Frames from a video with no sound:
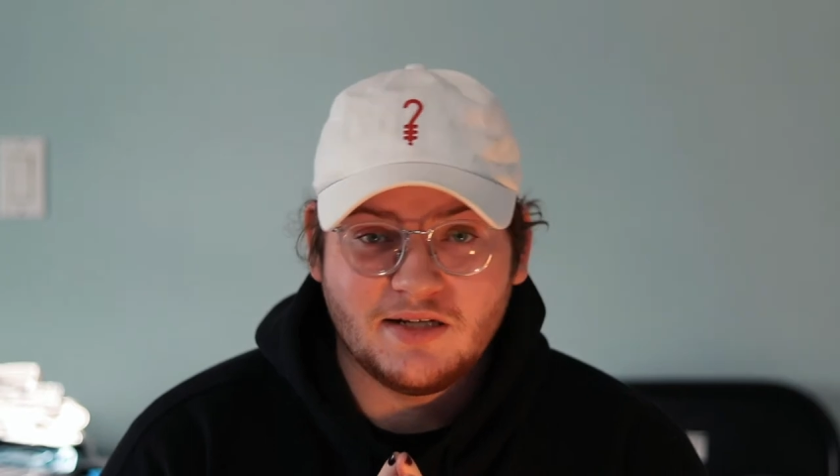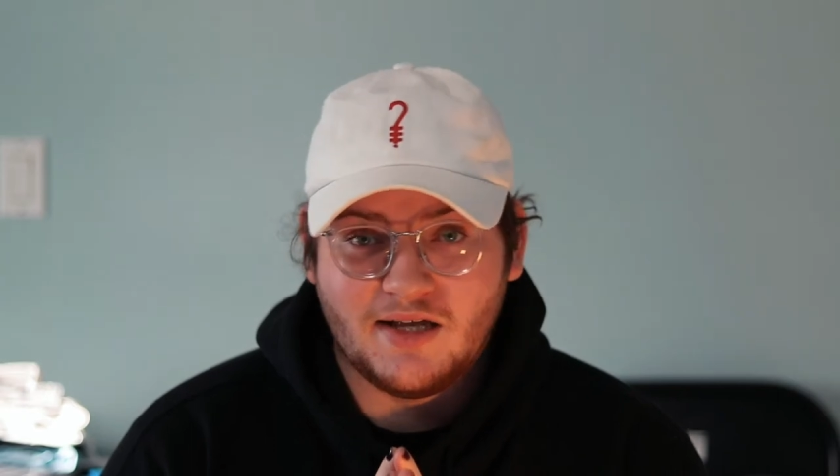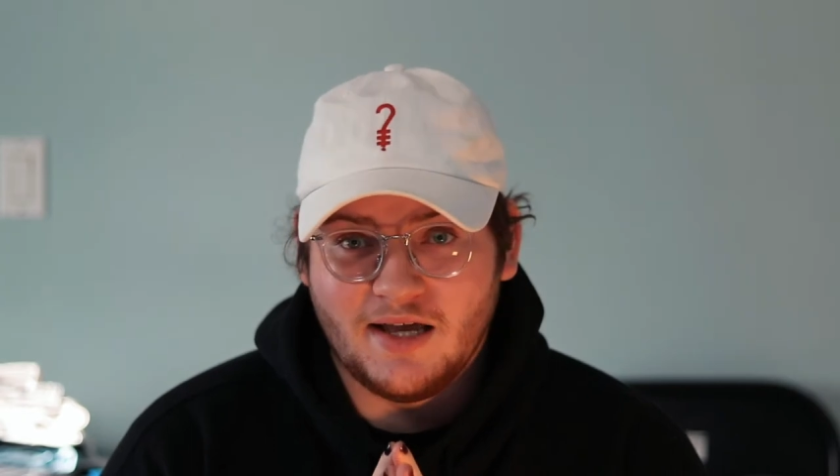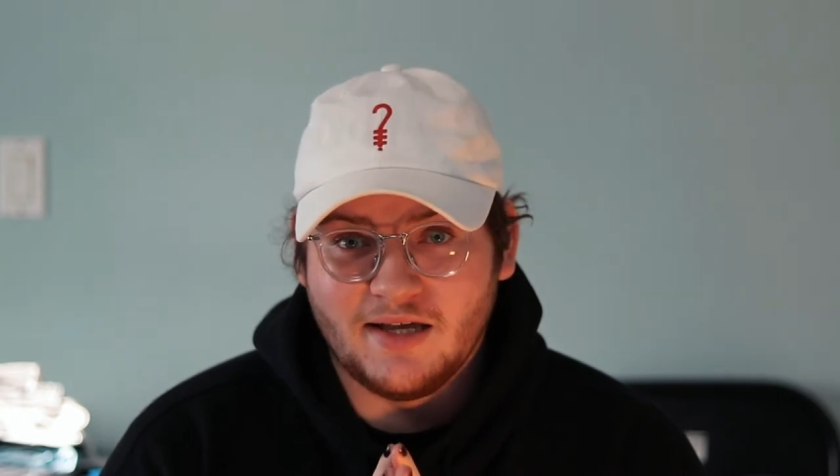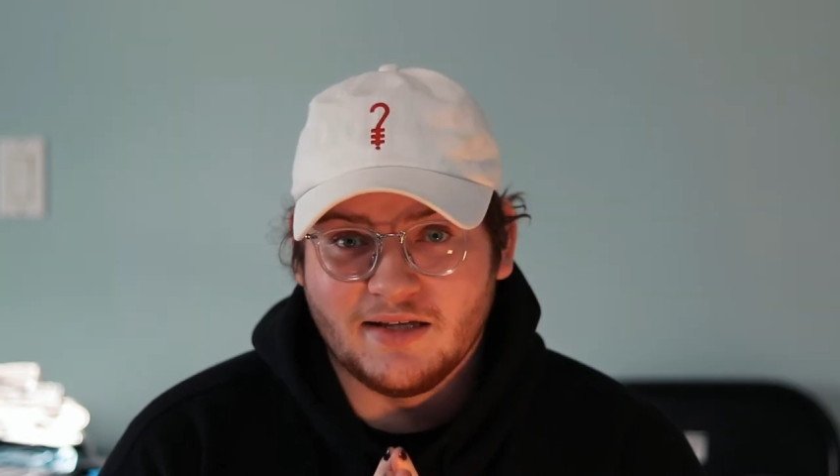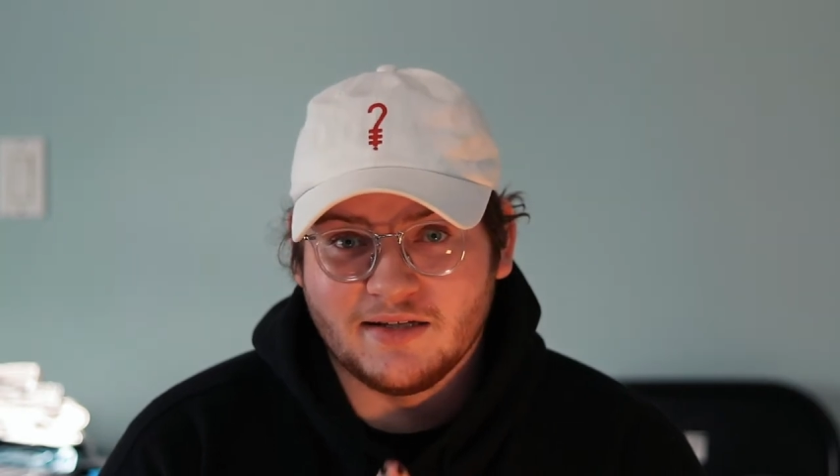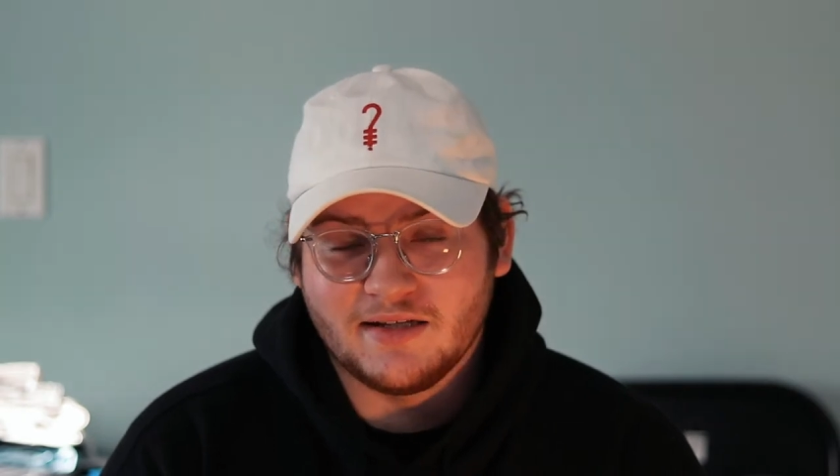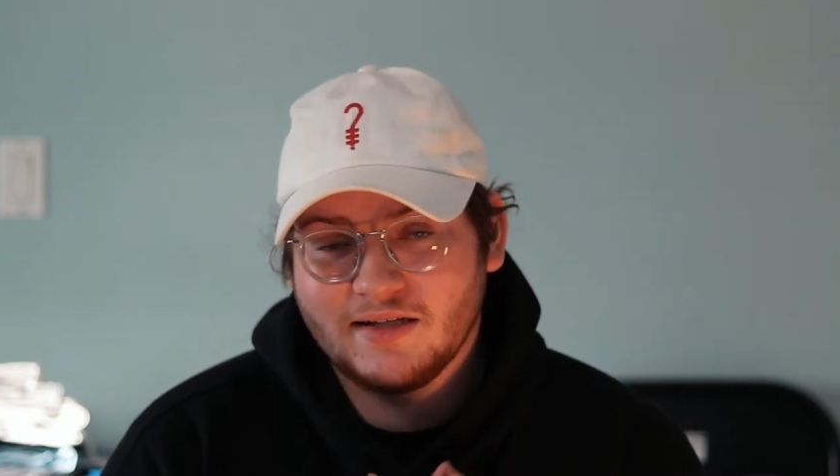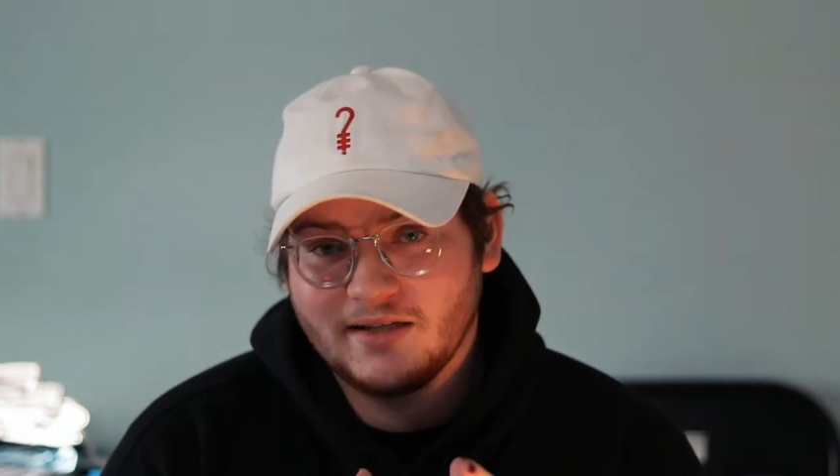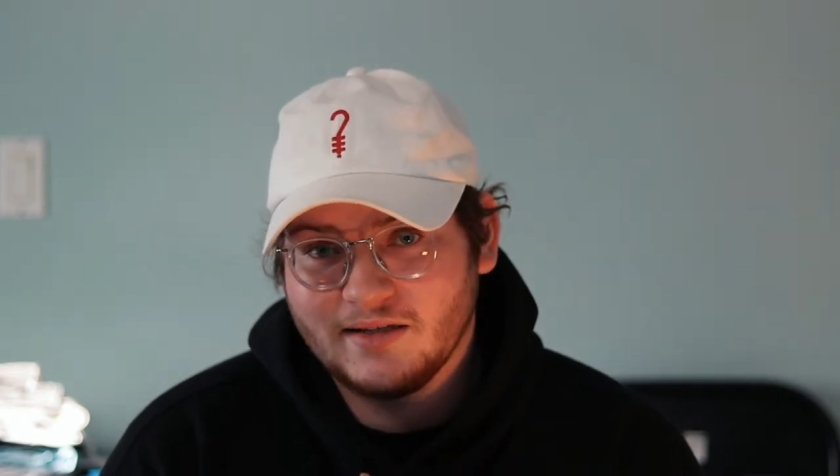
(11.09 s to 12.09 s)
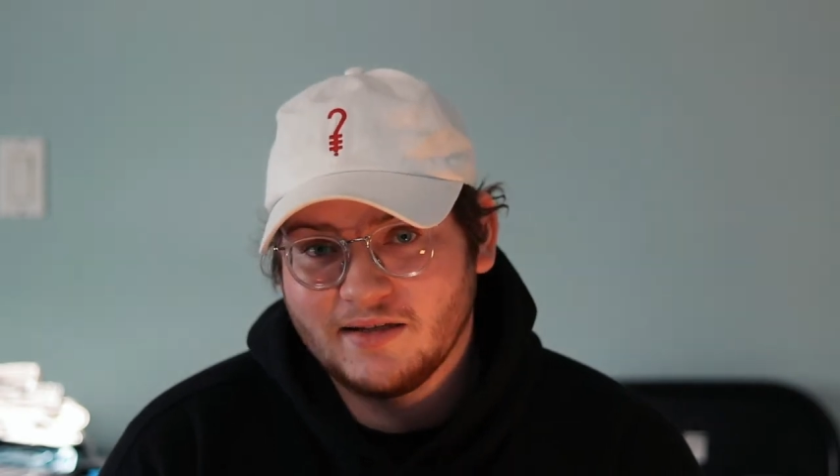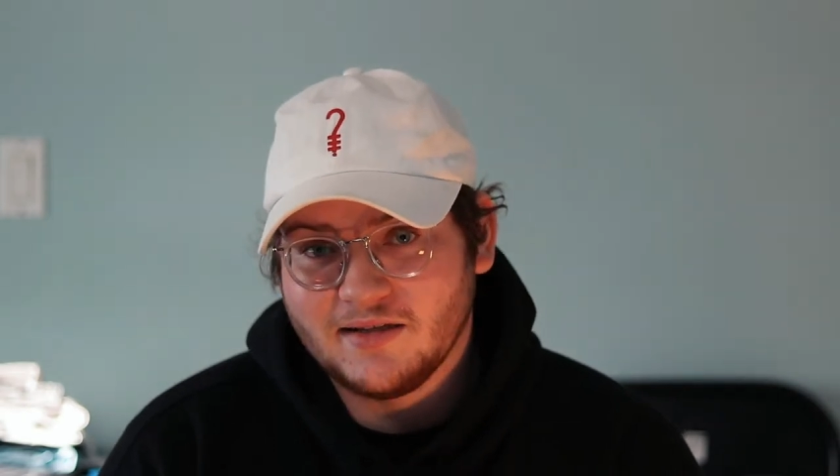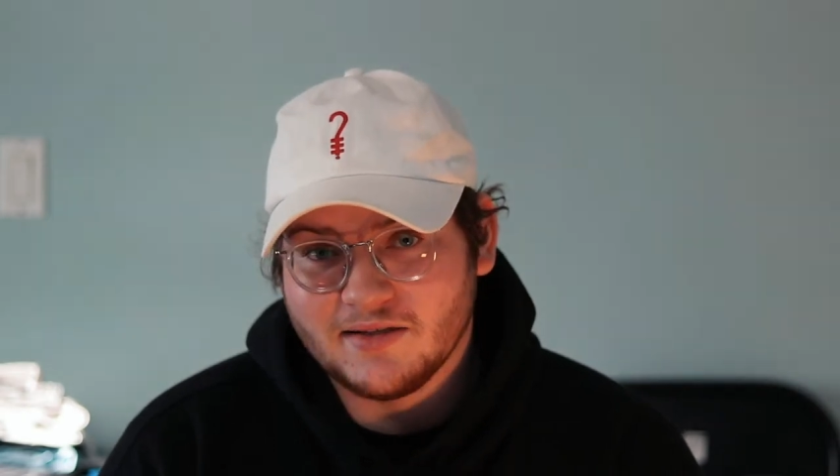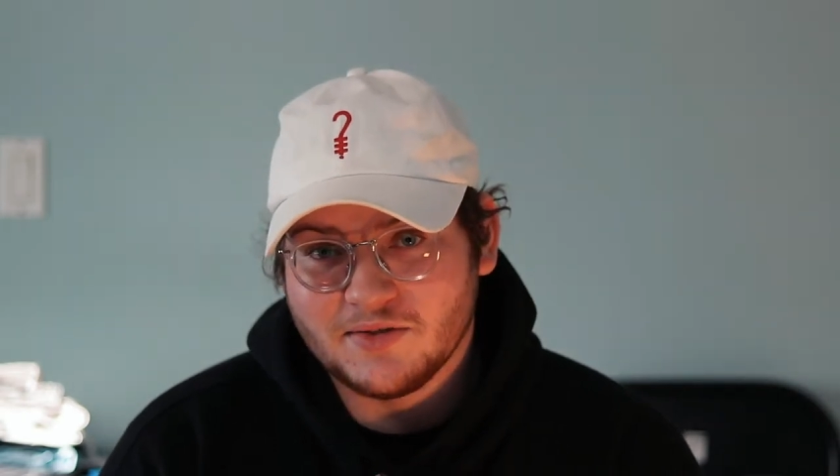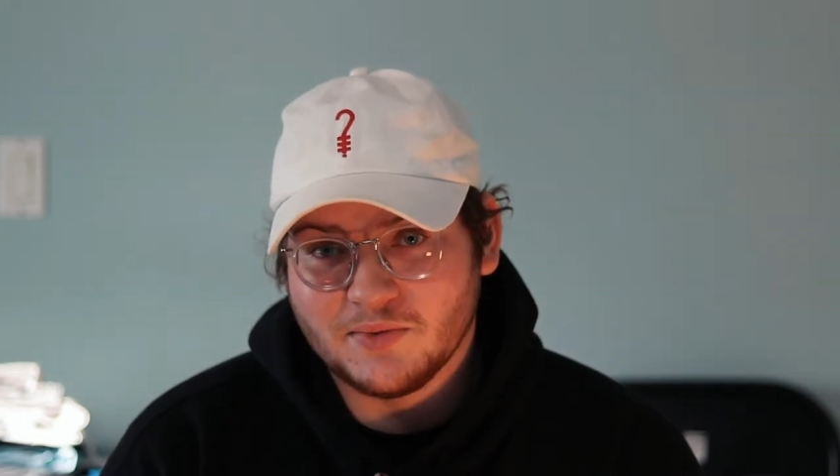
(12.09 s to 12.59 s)
and
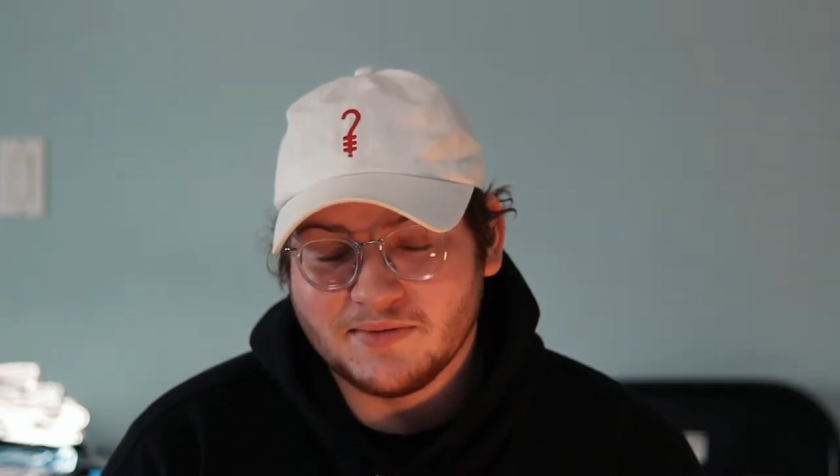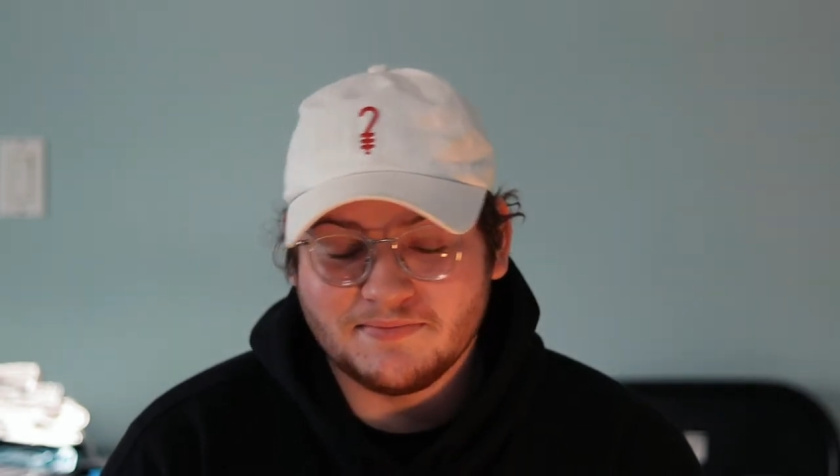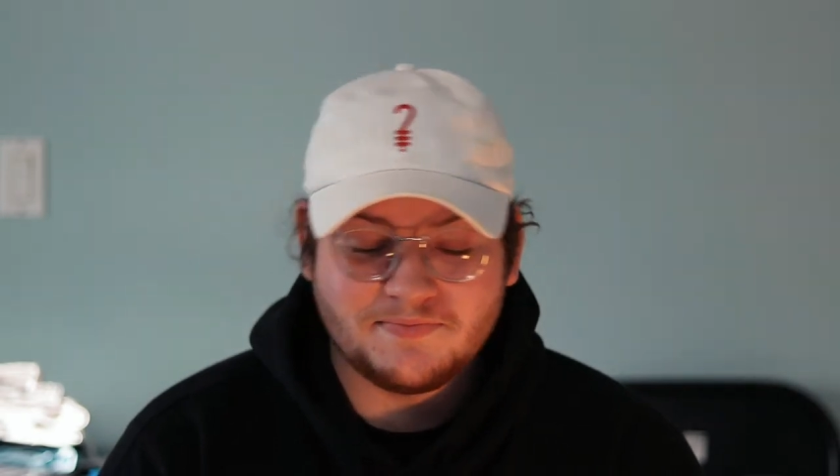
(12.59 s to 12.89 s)
get to it.